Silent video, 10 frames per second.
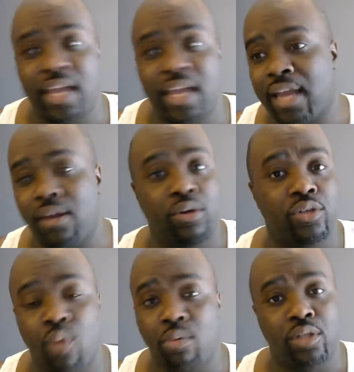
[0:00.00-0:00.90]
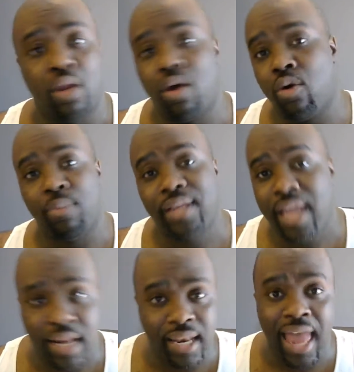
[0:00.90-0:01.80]
I know this one was long, but they had
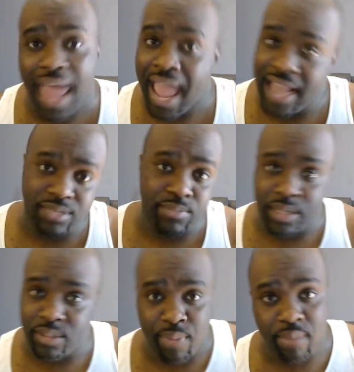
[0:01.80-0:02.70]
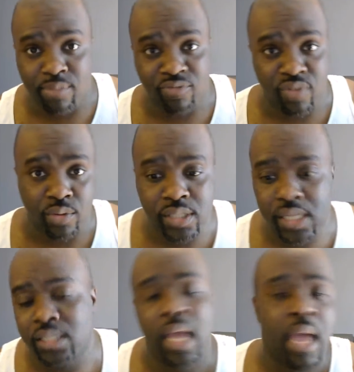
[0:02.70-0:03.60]
a lot of action because the pay-per-view is
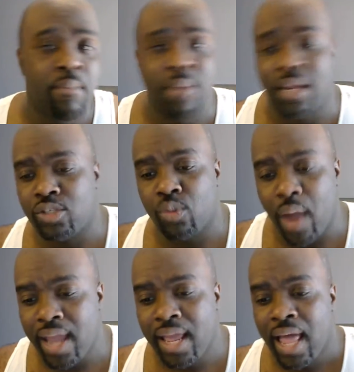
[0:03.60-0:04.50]
6 minutes away.